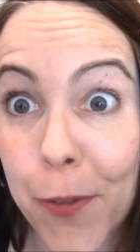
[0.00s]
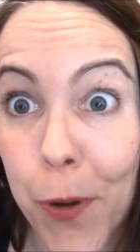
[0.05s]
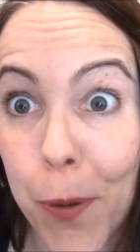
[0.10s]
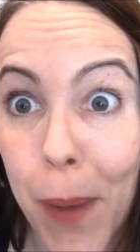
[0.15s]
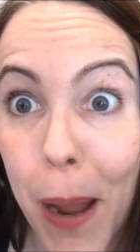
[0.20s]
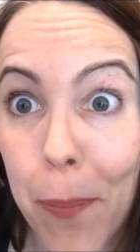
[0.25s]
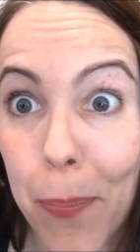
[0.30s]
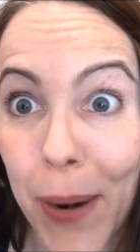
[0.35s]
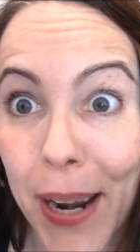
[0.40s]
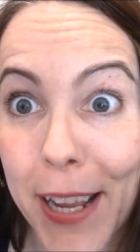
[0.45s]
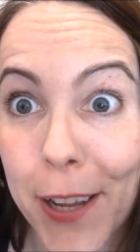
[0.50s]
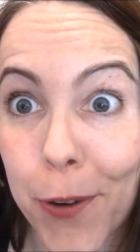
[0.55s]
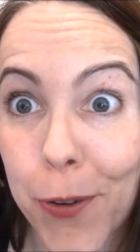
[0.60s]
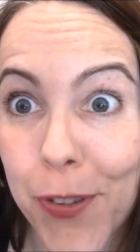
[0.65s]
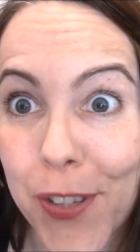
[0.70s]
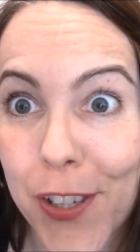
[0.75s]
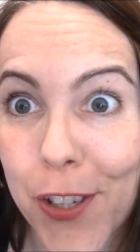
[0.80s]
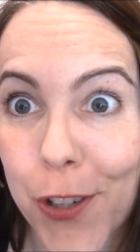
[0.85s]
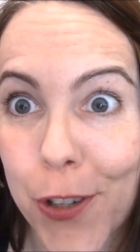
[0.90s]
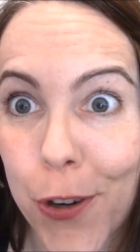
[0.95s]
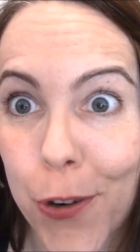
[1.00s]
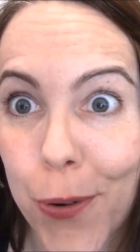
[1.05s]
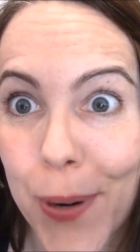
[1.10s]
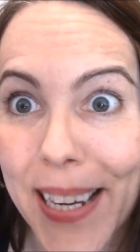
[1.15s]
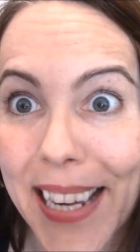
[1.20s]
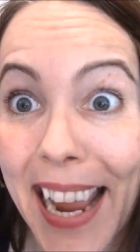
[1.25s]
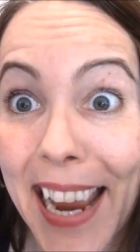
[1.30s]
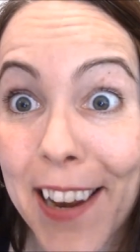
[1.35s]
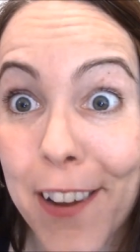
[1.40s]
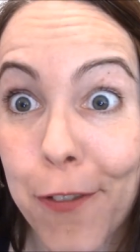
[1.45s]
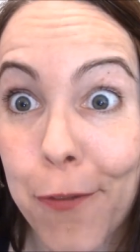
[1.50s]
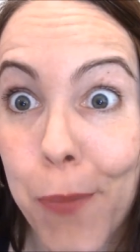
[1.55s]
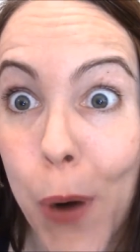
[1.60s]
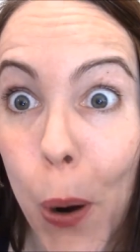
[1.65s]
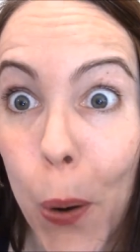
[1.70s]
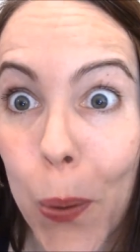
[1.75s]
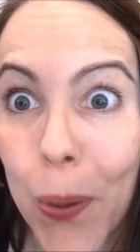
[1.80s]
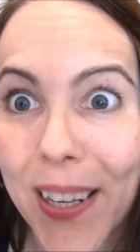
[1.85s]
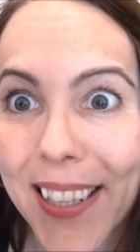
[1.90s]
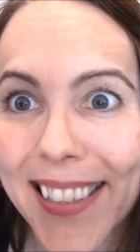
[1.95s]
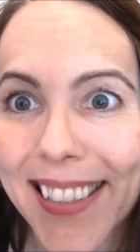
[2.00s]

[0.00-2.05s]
when my brain goes into creative mode.